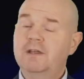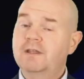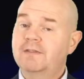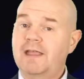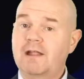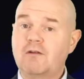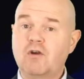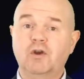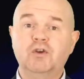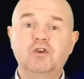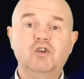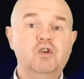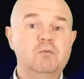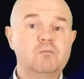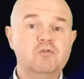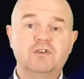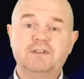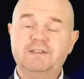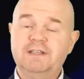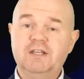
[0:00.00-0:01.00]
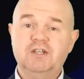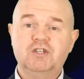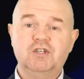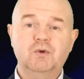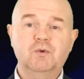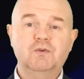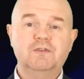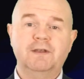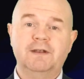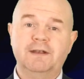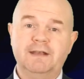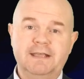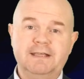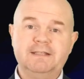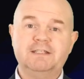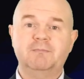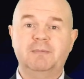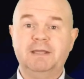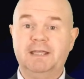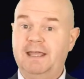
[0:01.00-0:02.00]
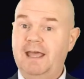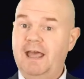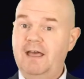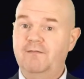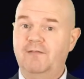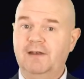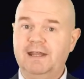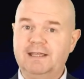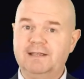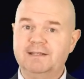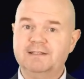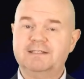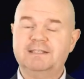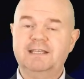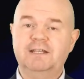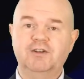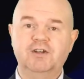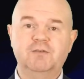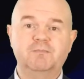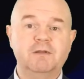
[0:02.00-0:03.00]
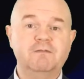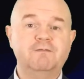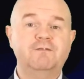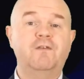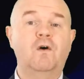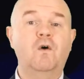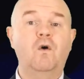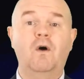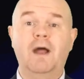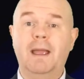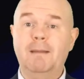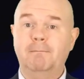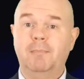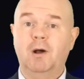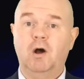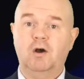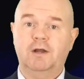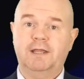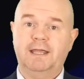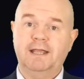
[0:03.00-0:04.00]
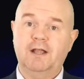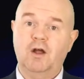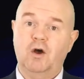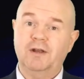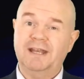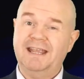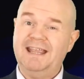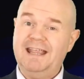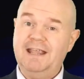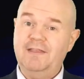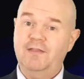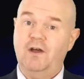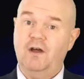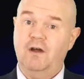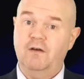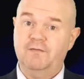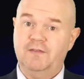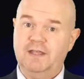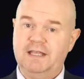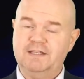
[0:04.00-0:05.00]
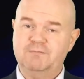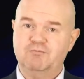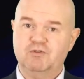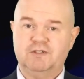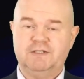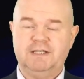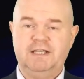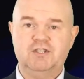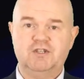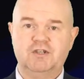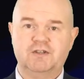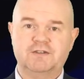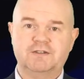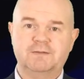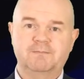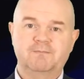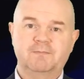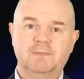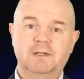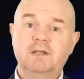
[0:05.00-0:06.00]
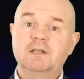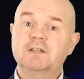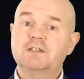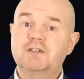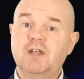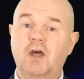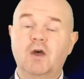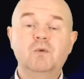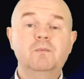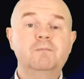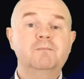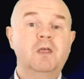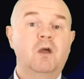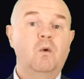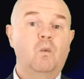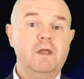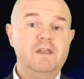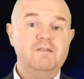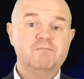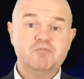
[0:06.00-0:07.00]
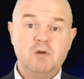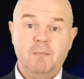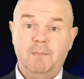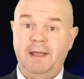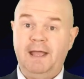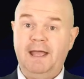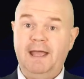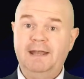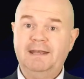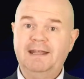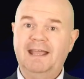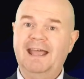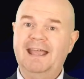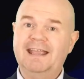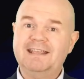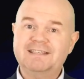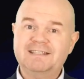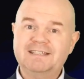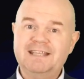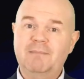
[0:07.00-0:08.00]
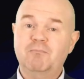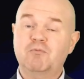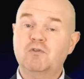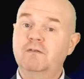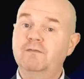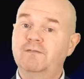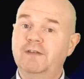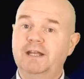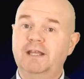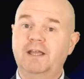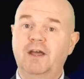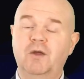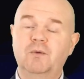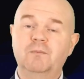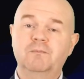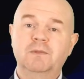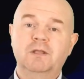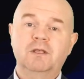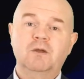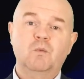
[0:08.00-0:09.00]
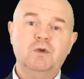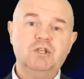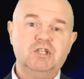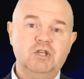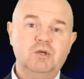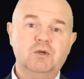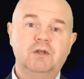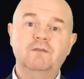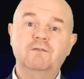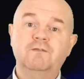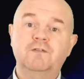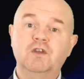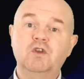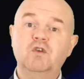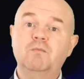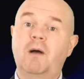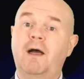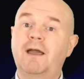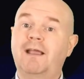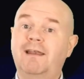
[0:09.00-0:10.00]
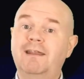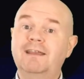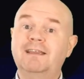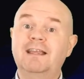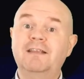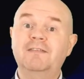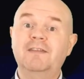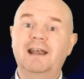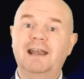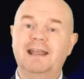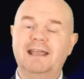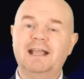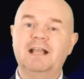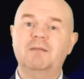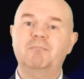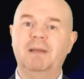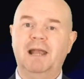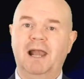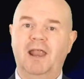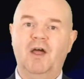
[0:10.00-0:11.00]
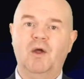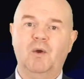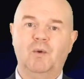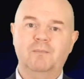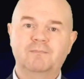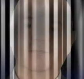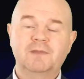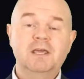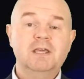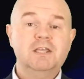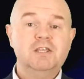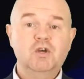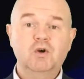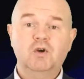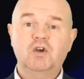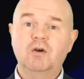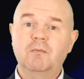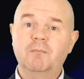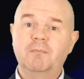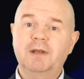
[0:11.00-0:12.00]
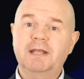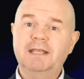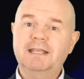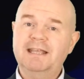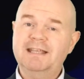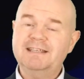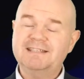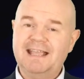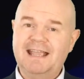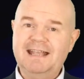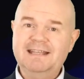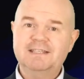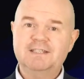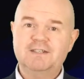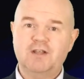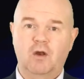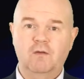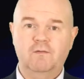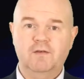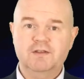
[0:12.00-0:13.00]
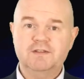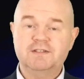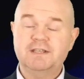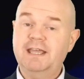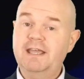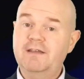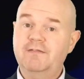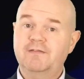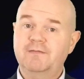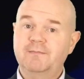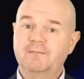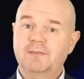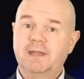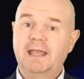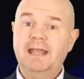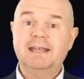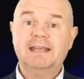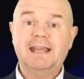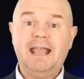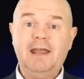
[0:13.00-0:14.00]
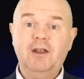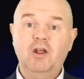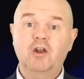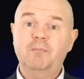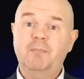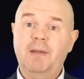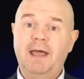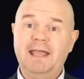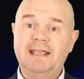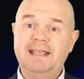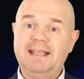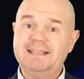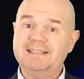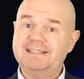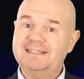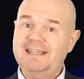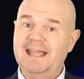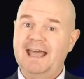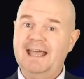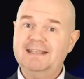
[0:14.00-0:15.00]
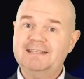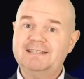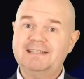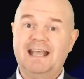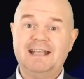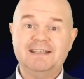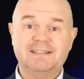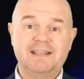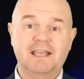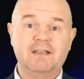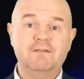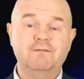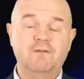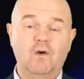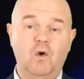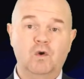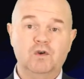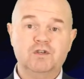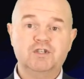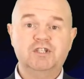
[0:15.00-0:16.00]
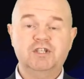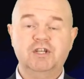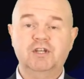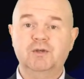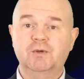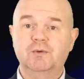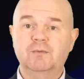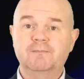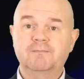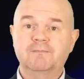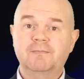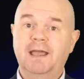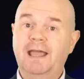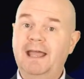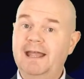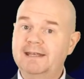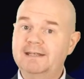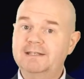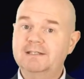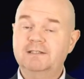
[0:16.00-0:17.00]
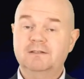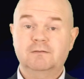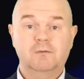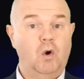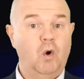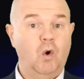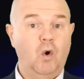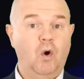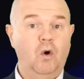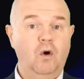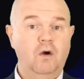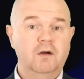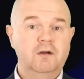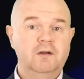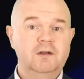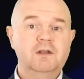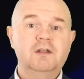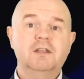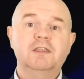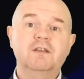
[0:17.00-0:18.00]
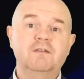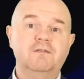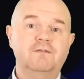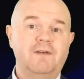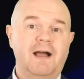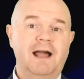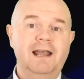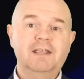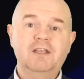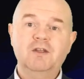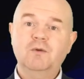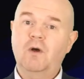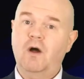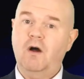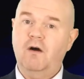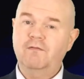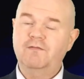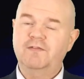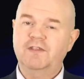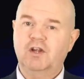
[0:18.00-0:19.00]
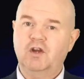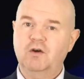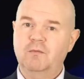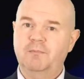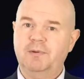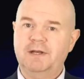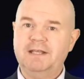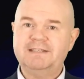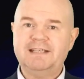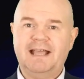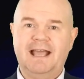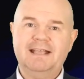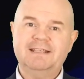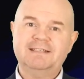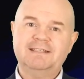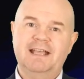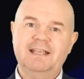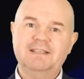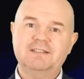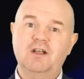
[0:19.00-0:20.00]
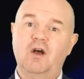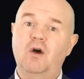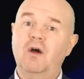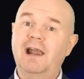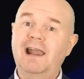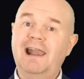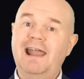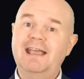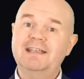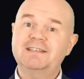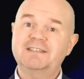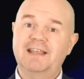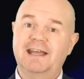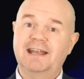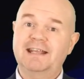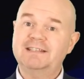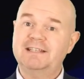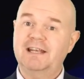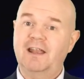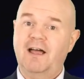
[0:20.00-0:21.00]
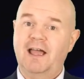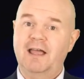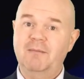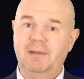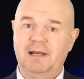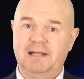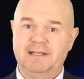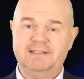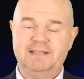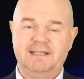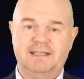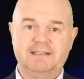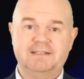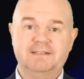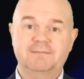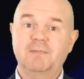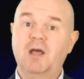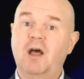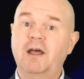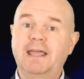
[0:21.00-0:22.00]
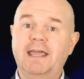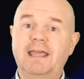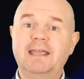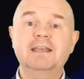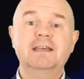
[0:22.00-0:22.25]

There are numerous issues that need to be carefully considered before embarking on either of these procedures. So, we've prepared a separate video which you can view by clicking the link below. Your company is insolvent if it cannot pay its debts as they fall due and/or the value of the company's assets are less than its liabilities, i.e.